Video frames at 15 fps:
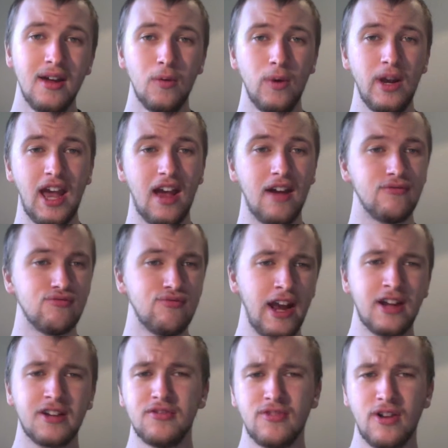we have
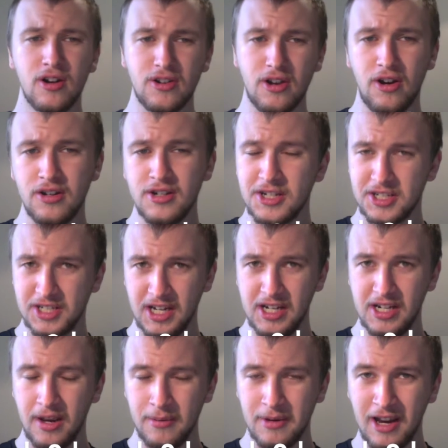Ragnarok
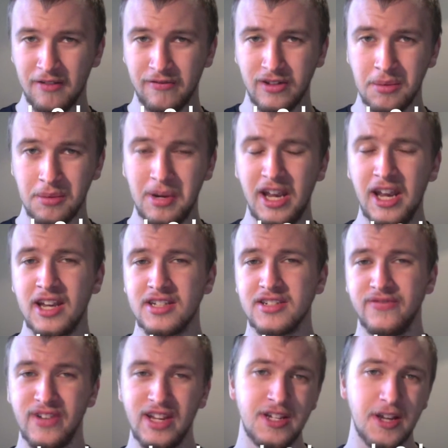Odyssey coming out for the PS
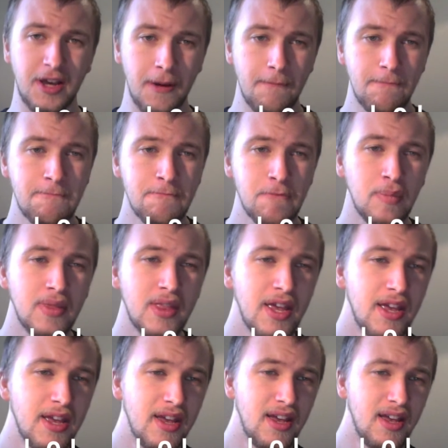Vita.
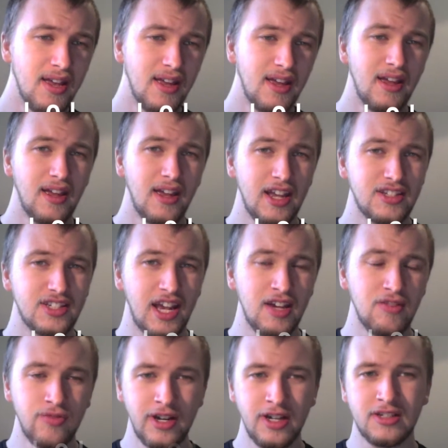It's a
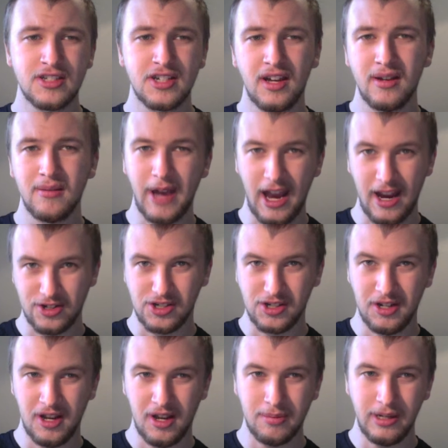real-time
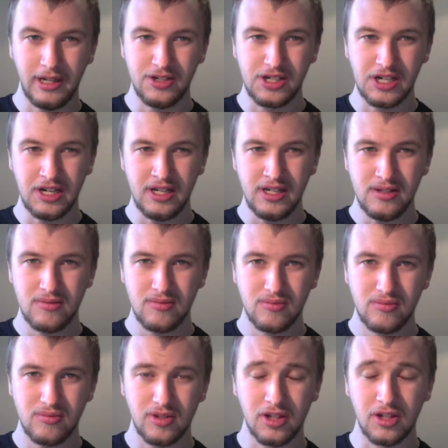action RPG
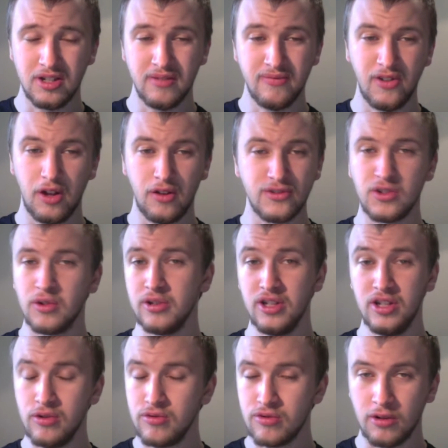that involves all the
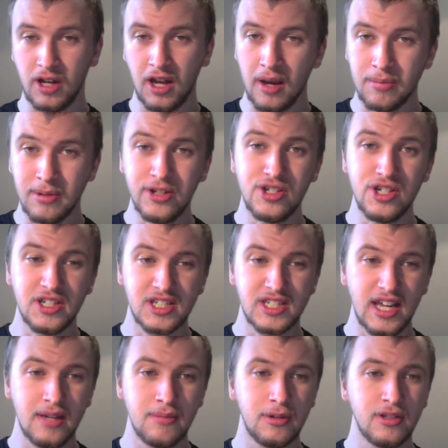usual RPG
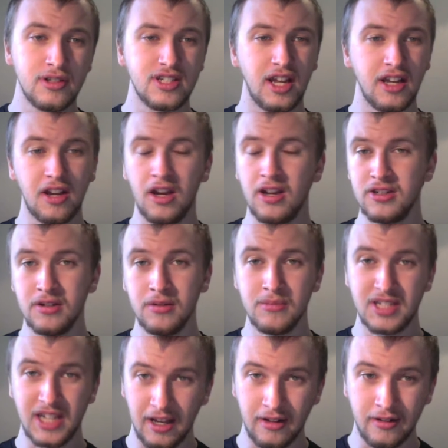staples like
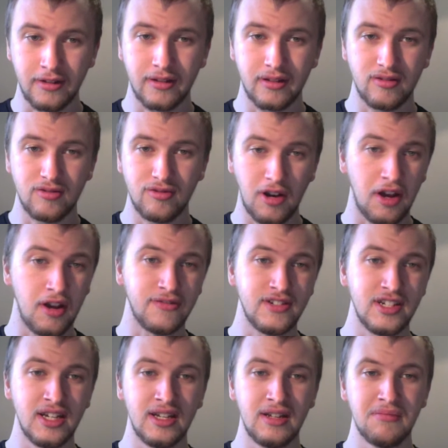items, health,
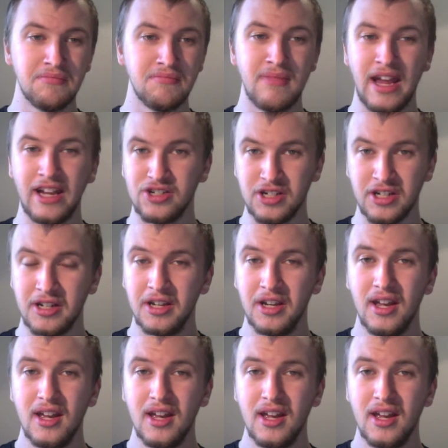crafting, magic,